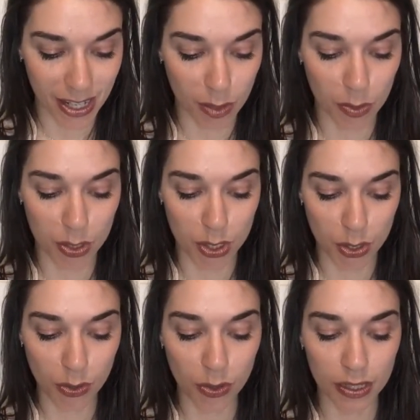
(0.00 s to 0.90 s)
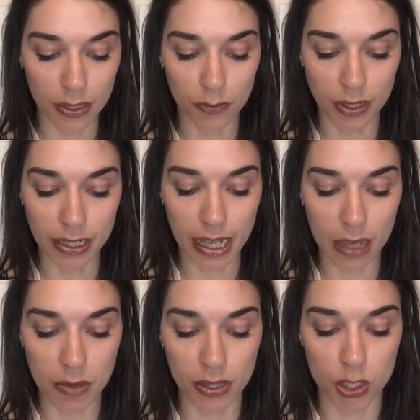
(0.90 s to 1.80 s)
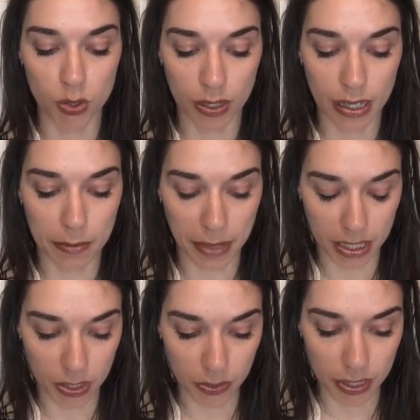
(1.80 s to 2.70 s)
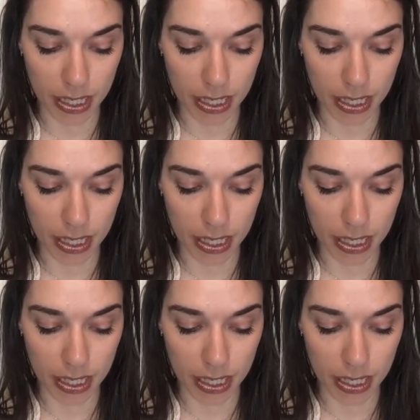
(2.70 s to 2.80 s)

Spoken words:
Number 2, click Rename on the shortcut menu.